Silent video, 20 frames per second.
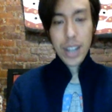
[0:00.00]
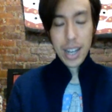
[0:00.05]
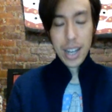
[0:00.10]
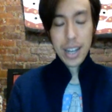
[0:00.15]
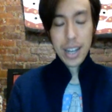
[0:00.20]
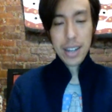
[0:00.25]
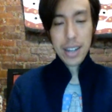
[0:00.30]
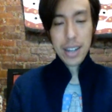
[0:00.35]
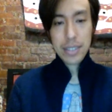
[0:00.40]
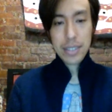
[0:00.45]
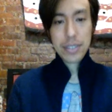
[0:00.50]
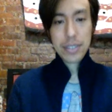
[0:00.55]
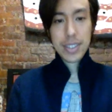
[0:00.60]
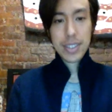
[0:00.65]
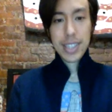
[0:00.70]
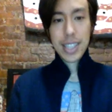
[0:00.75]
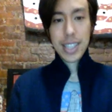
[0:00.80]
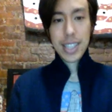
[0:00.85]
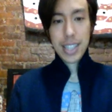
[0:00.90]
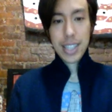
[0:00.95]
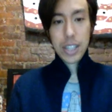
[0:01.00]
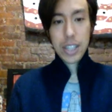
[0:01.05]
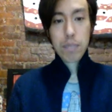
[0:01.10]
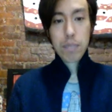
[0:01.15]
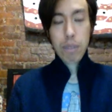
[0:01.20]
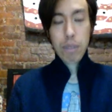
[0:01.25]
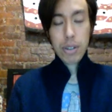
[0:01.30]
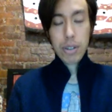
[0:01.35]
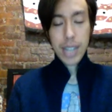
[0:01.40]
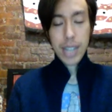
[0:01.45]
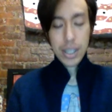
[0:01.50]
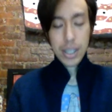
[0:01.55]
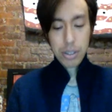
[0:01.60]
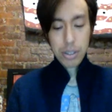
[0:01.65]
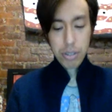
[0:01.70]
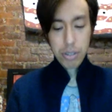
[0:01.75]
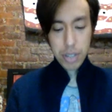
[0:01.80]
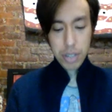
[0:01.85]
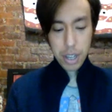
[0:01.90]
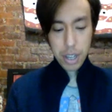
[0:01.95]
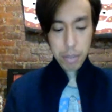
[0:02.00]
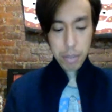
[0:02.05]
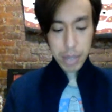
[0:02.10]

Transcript: of these protesters,